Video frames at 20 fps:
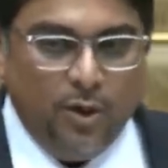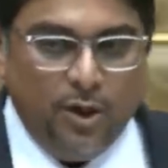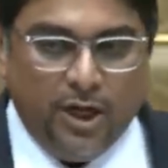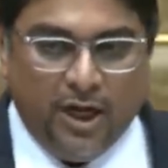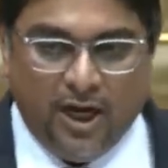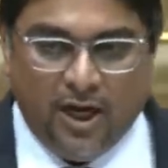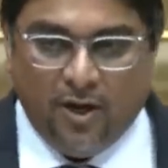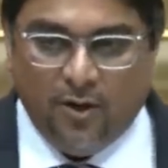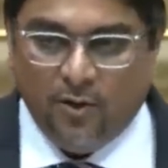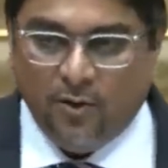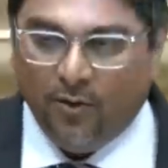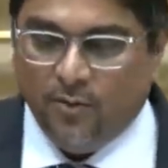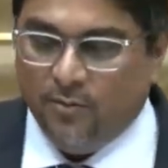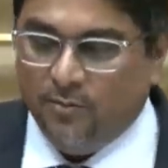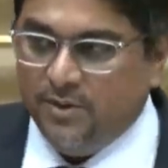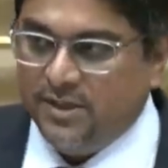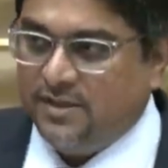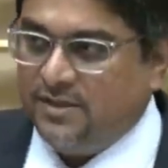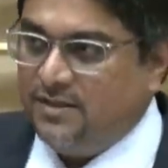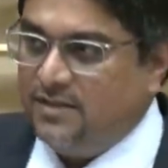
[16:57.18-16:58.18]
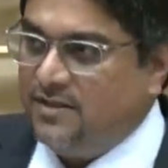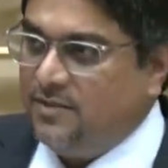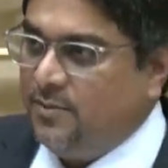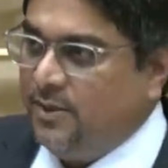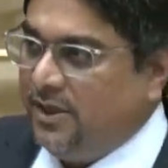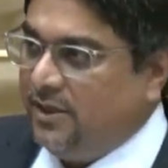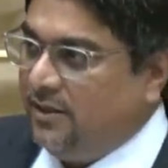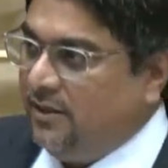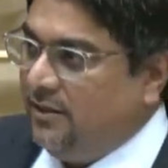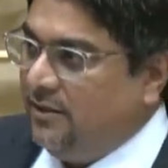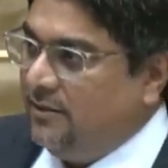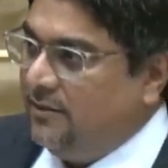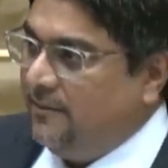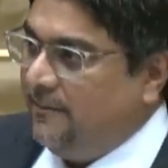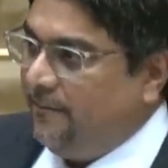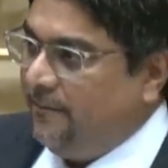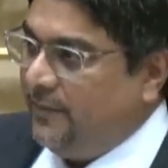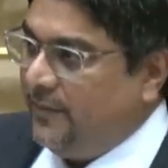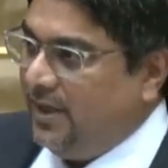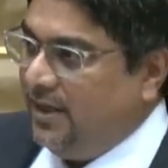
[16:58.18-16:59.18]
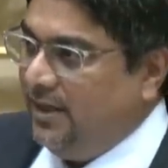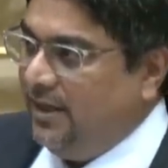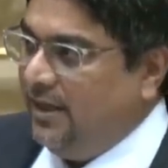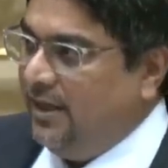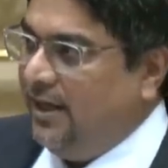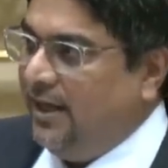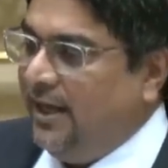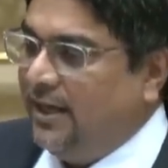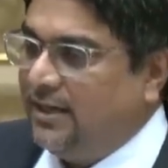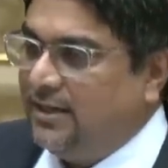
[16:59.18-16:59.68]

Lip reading: Now, Mr. Speaker, in